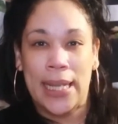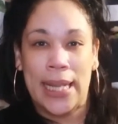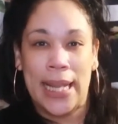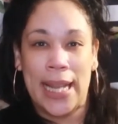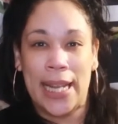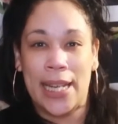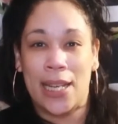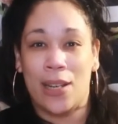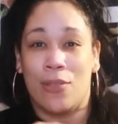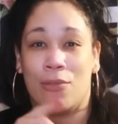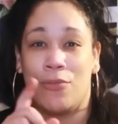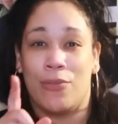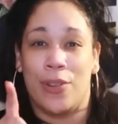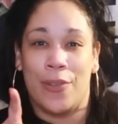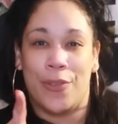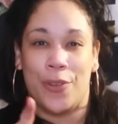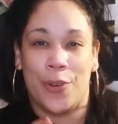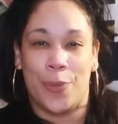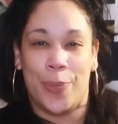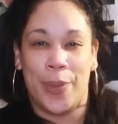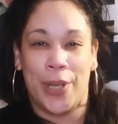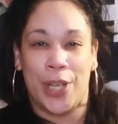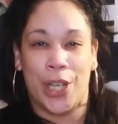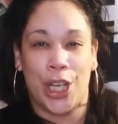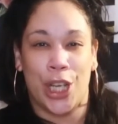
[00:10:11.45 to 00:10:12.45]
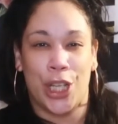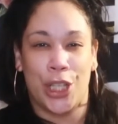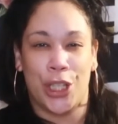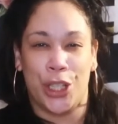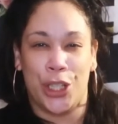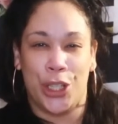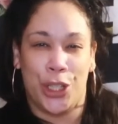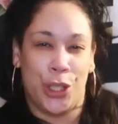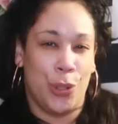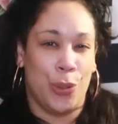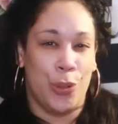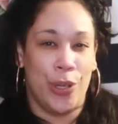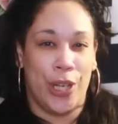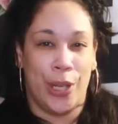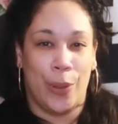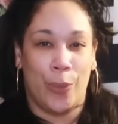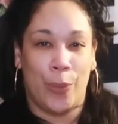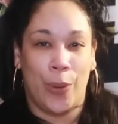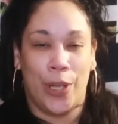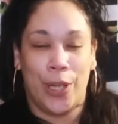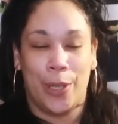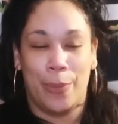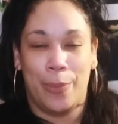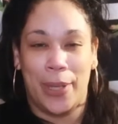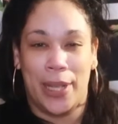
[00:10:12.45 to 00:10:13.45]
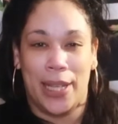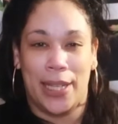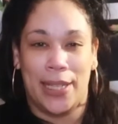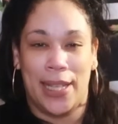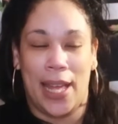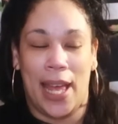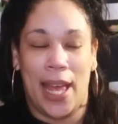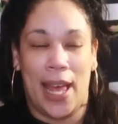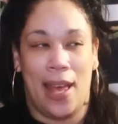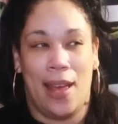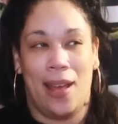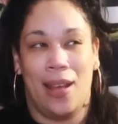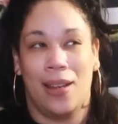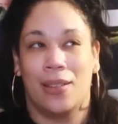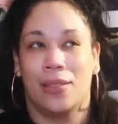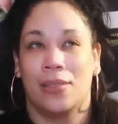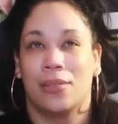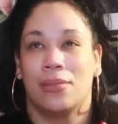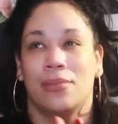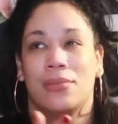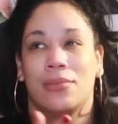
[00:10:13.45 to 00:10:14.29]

in the river because you didn't want to be a dad